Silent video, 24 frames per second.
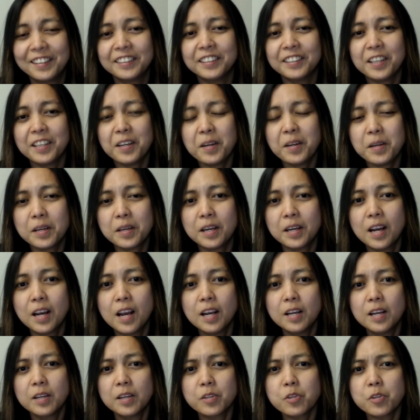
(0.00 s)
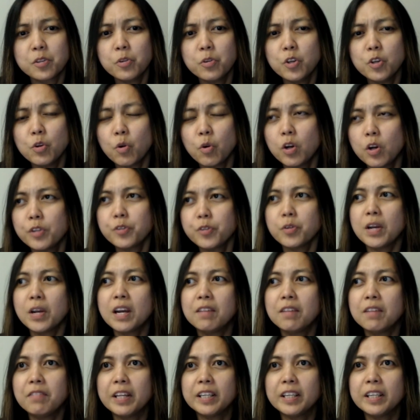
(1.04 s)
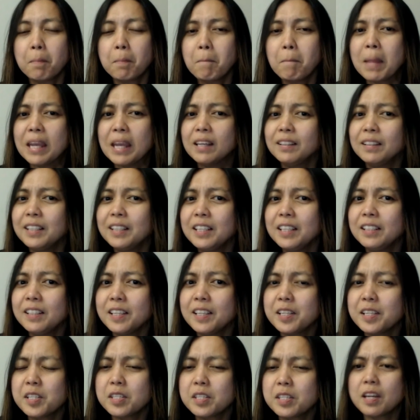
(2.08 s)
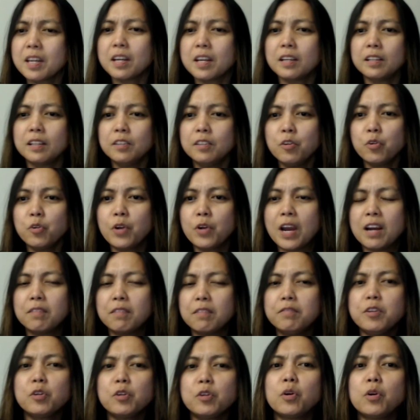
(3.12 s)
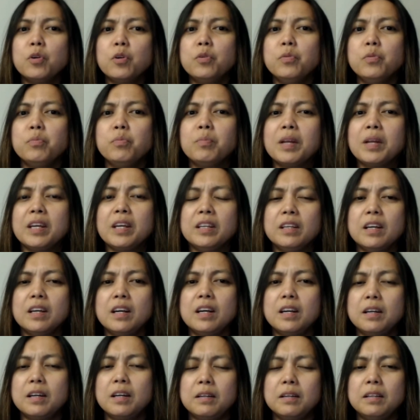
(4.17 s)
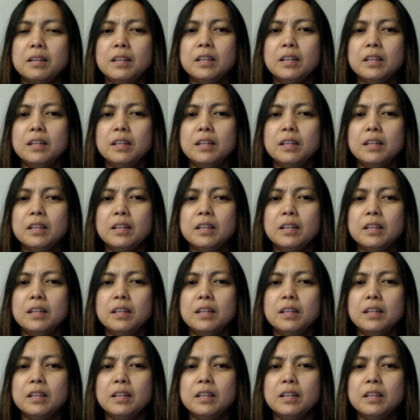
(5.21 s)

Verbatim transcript: Yeah. So you also have like a mailing list that you have your own like, uh,